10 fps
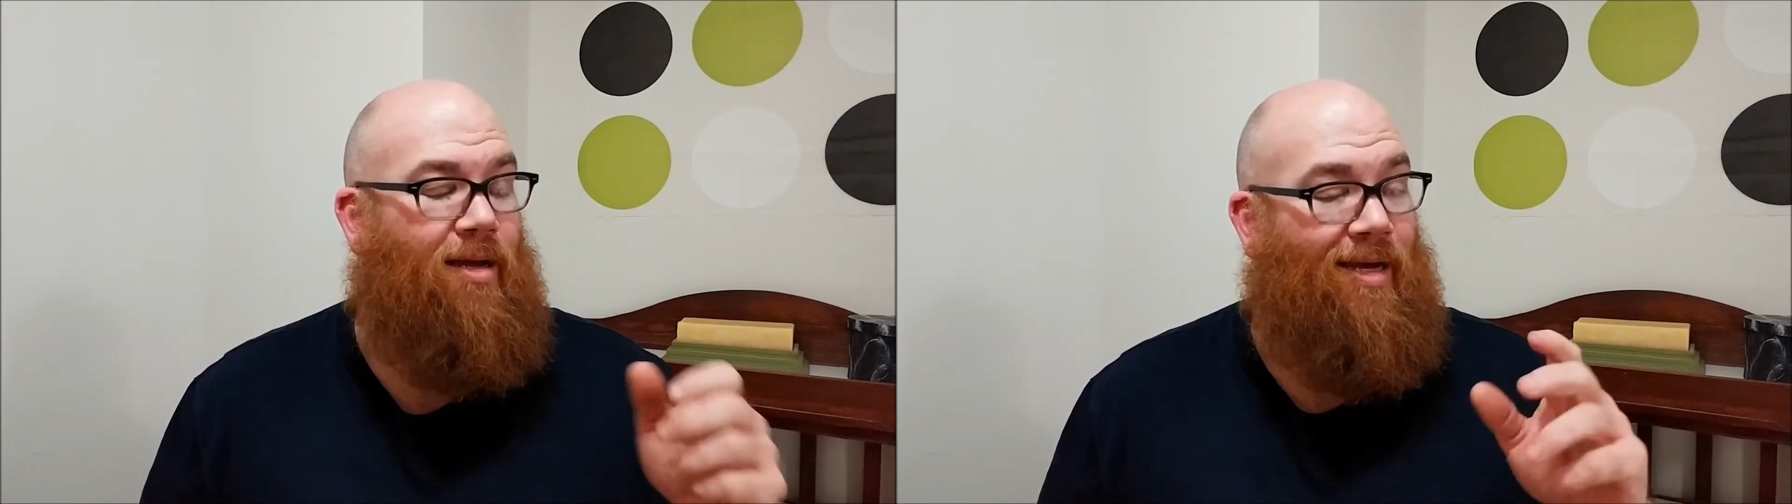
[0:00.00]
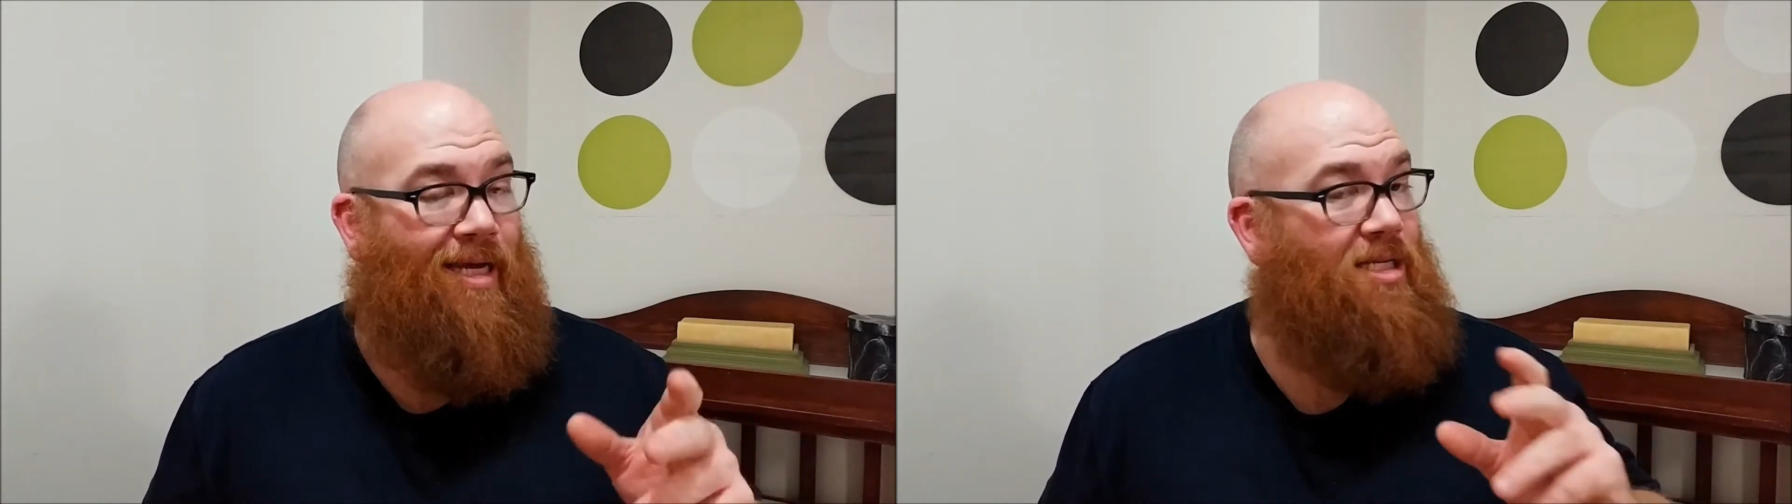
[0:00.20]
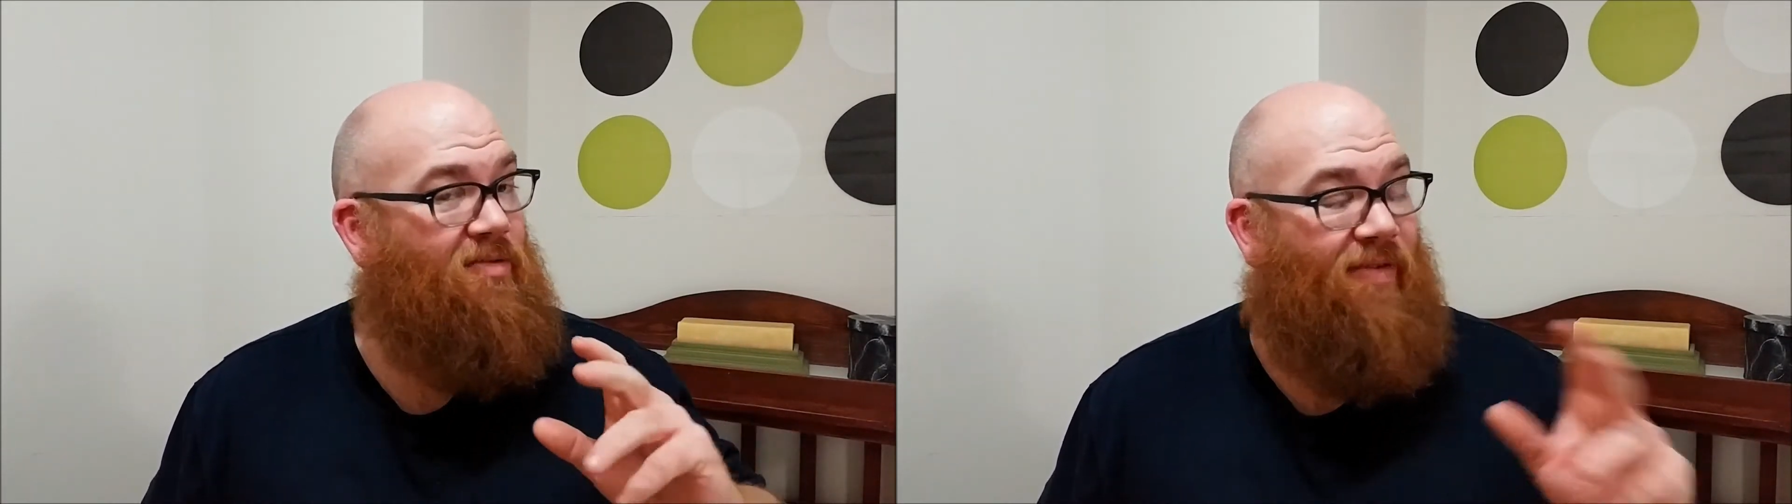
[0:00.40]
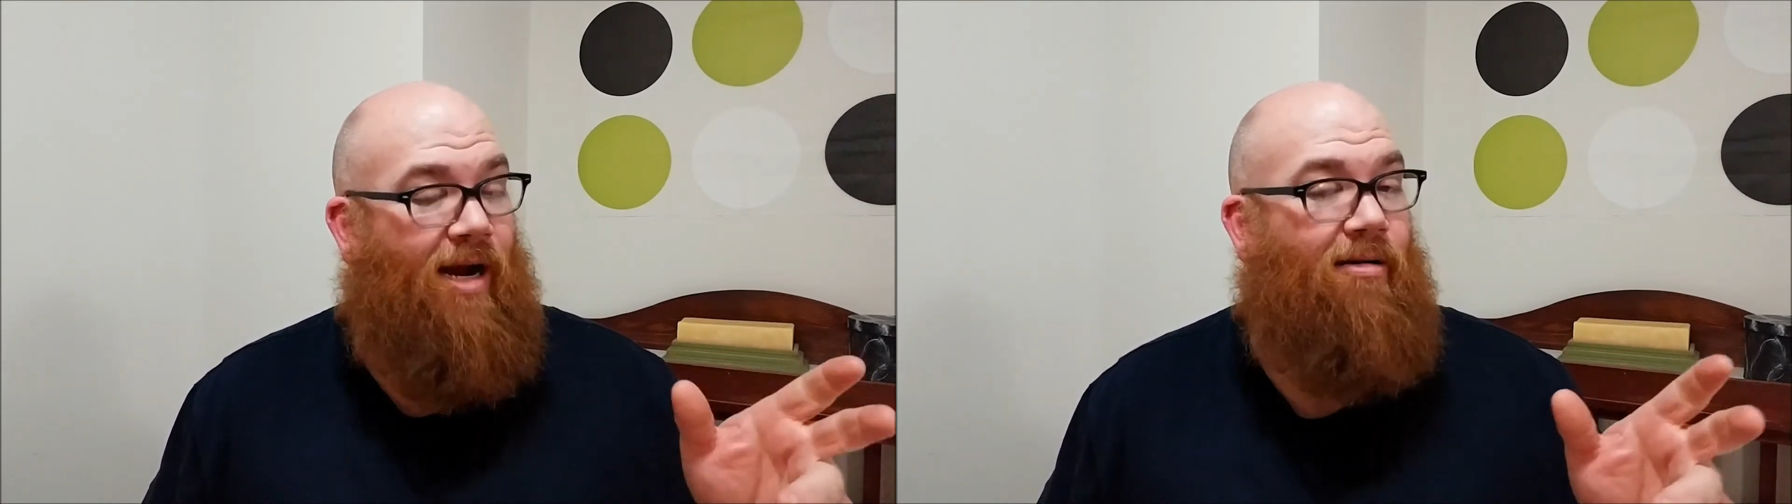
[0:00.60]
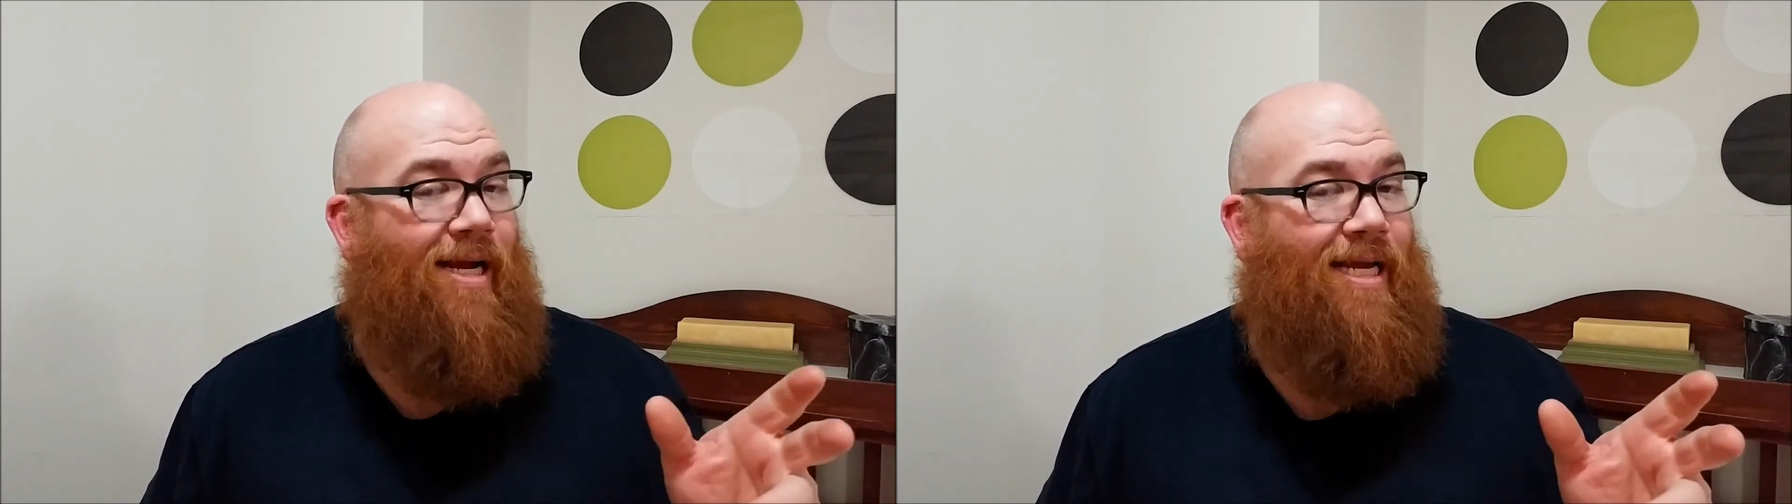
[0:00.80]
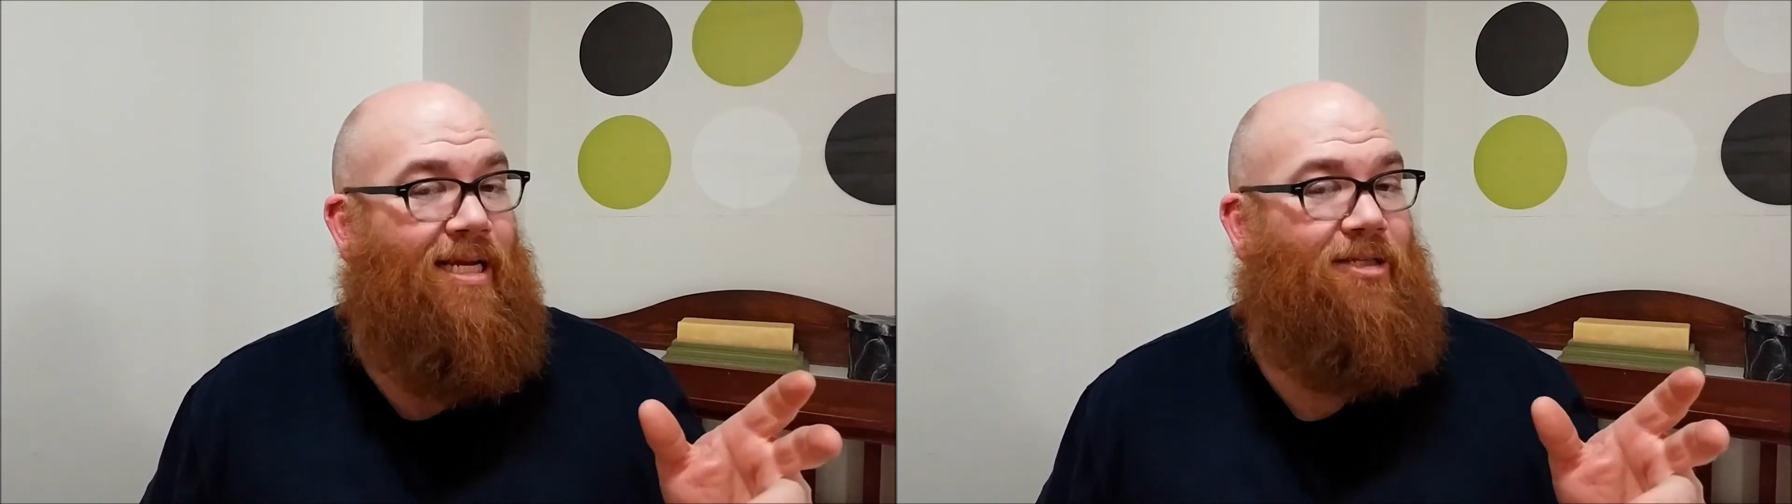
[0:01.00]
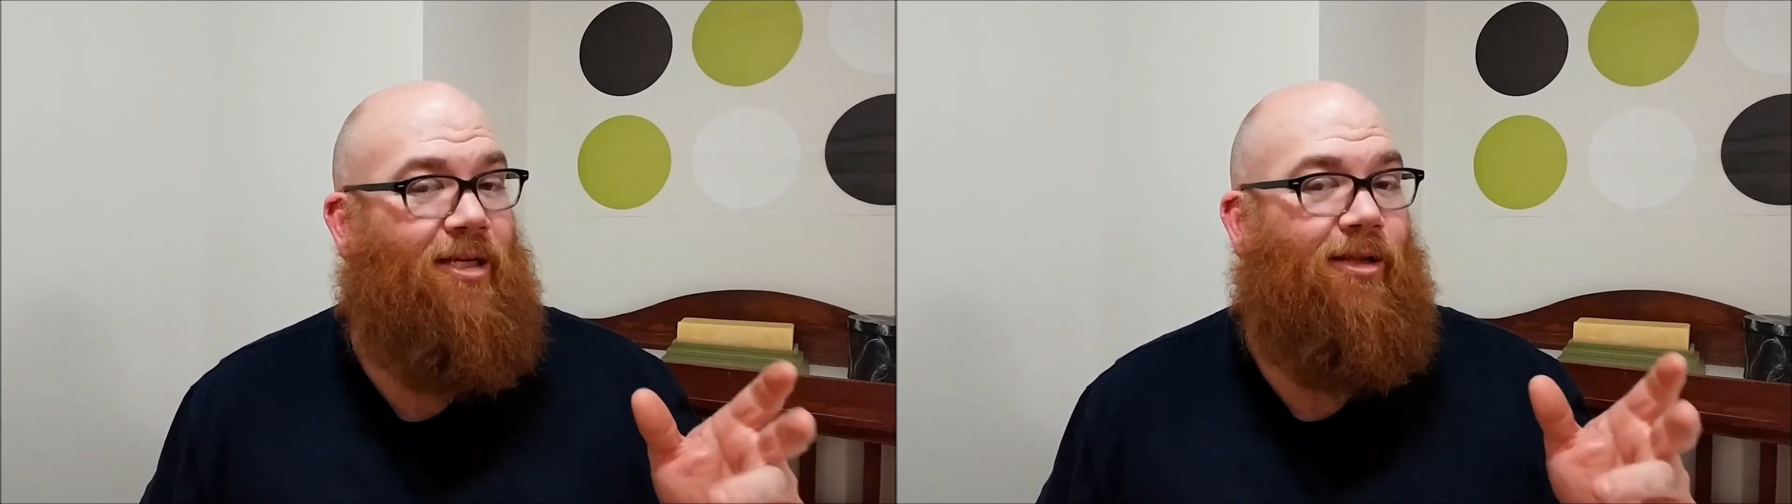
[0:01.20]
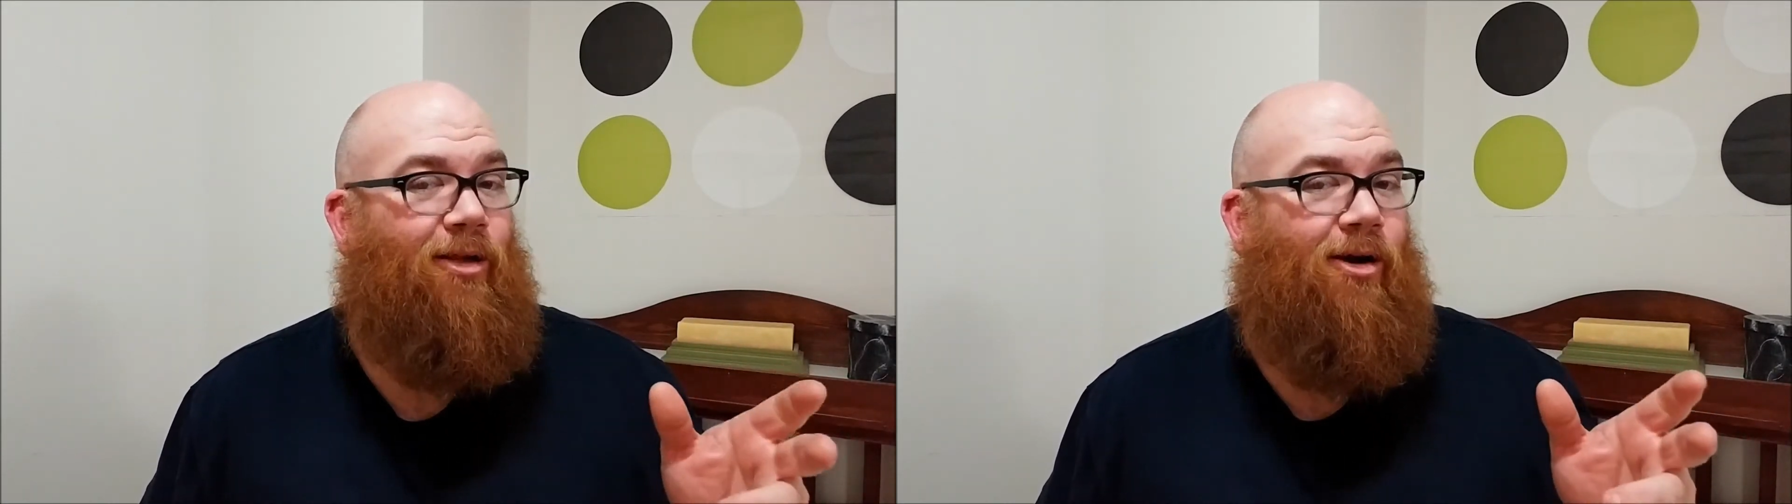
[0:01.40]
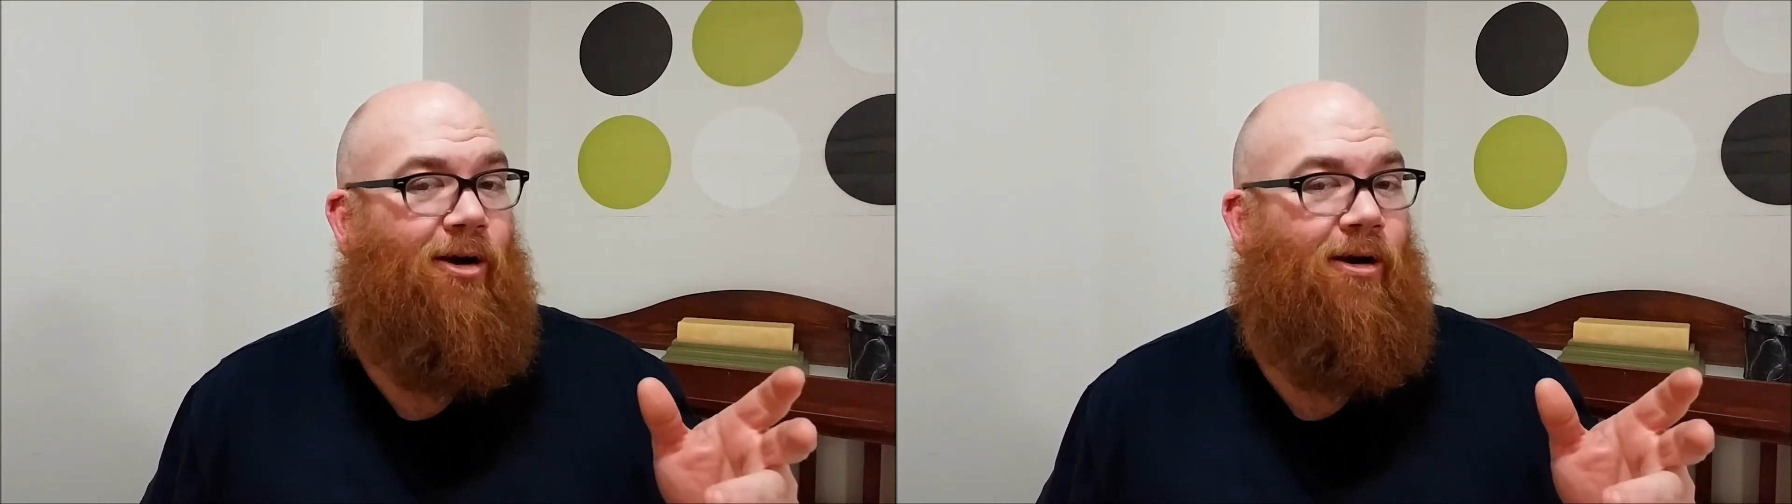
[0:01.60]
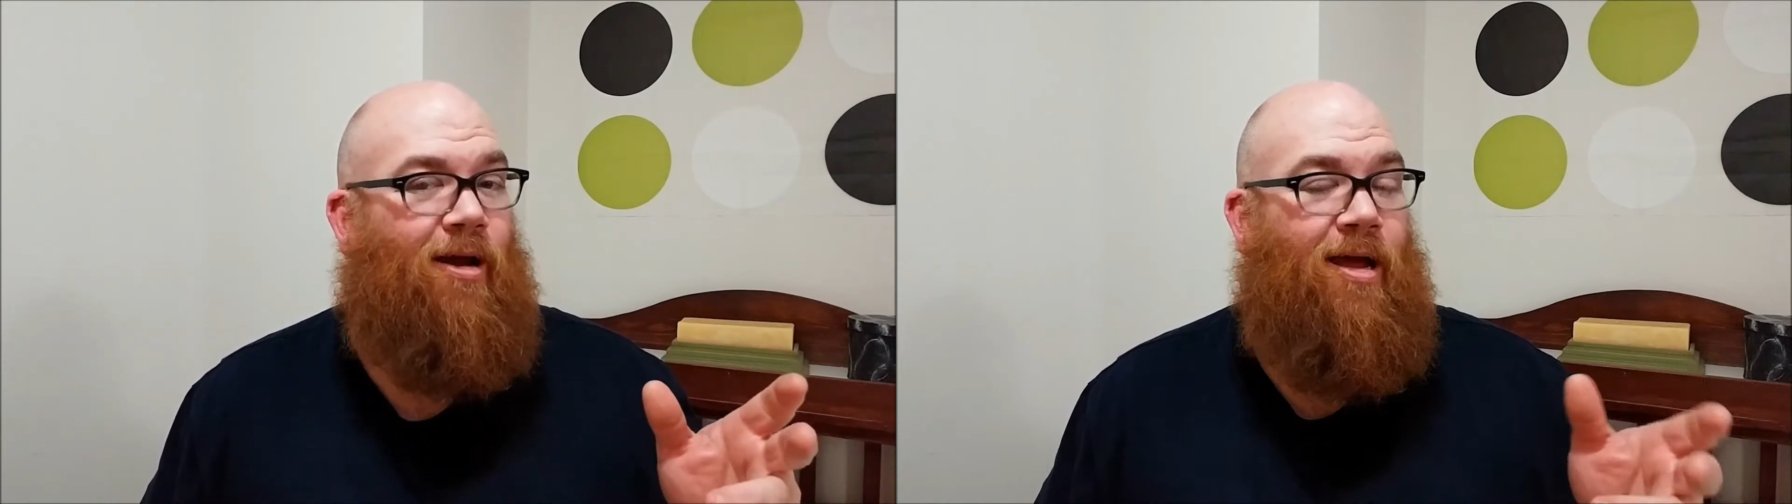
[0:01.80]
it's very easy to
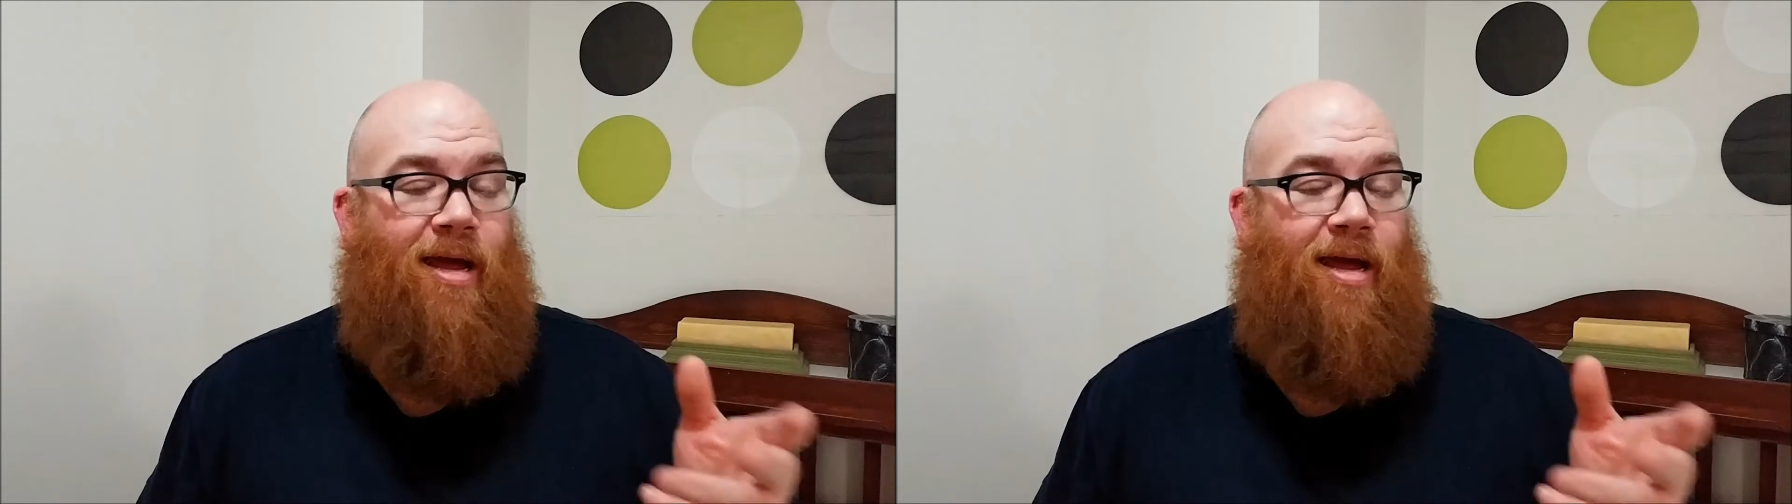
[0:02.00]
learn,